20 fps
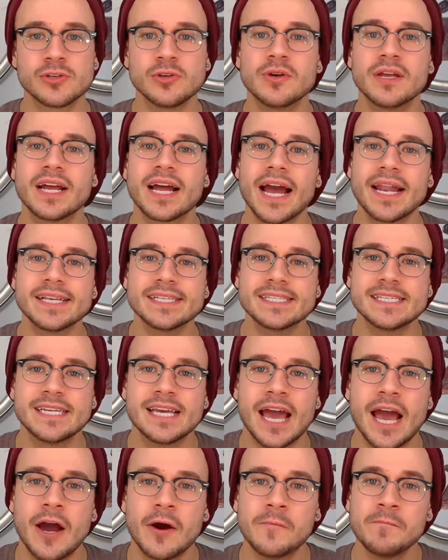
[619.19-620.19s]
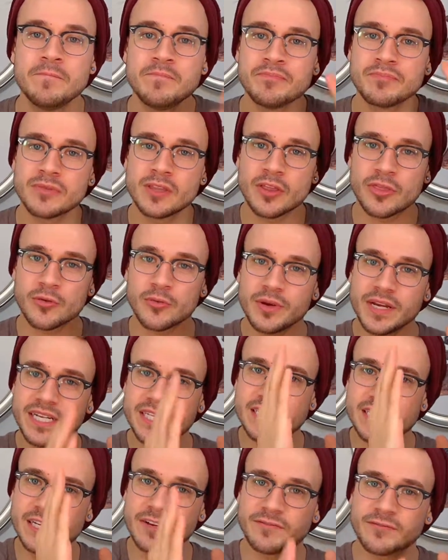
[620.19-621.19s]
So you can kind of see how the
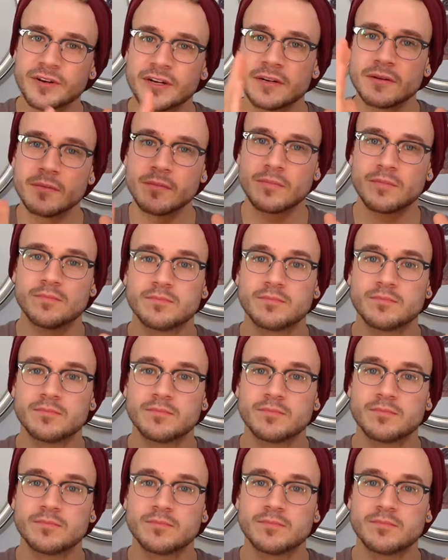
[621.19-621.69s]
three different